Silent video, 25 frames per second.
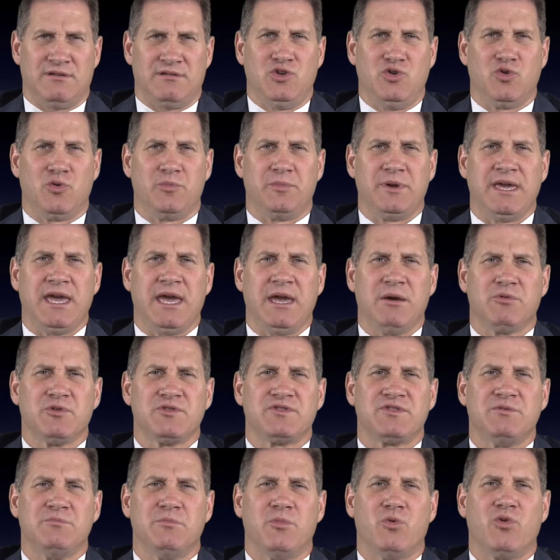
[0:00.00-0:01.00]
you will be able
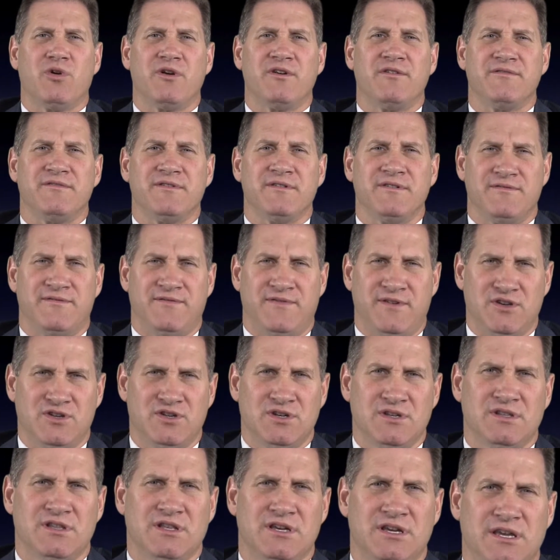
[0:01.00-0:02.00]
to more
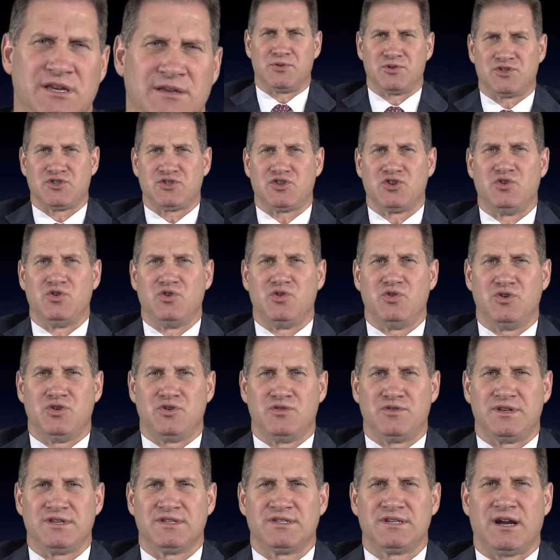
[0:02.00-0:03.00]
efficiently pursue
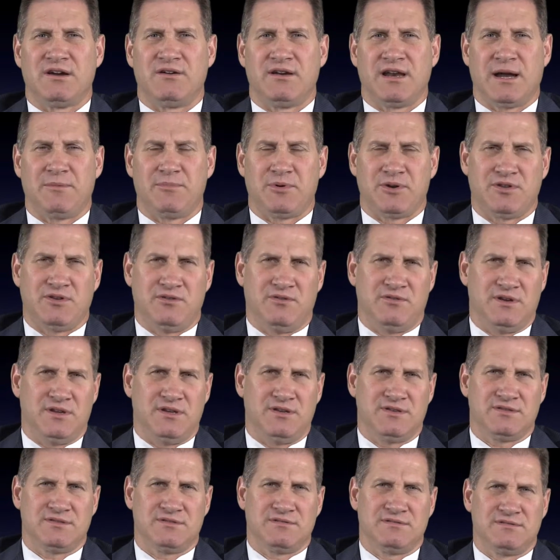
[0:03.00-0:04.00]
your desired
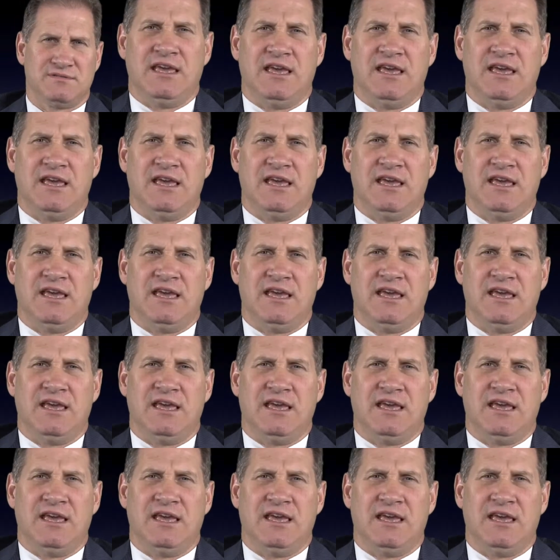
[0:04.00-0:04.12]
opportunities.